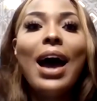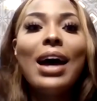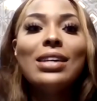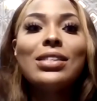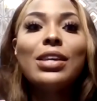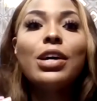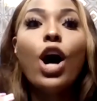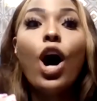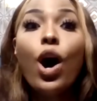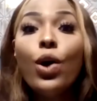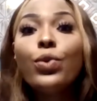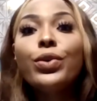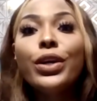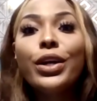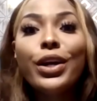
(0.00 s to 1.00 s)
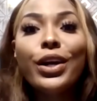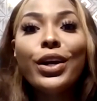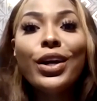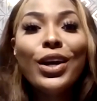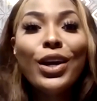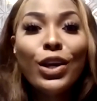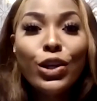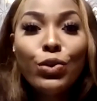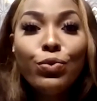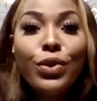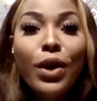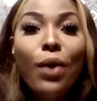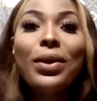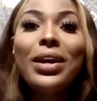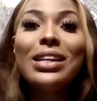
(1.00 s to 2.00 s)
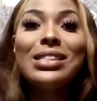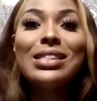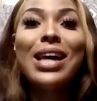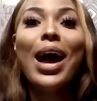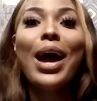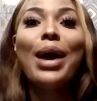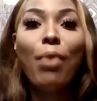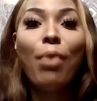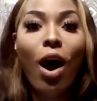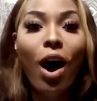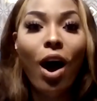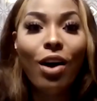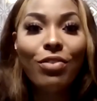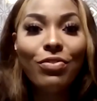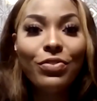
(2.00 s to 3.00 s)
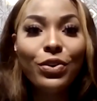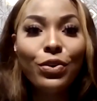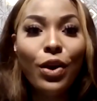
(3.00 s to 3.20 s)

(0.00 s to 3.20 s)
as a owner you don't get time off.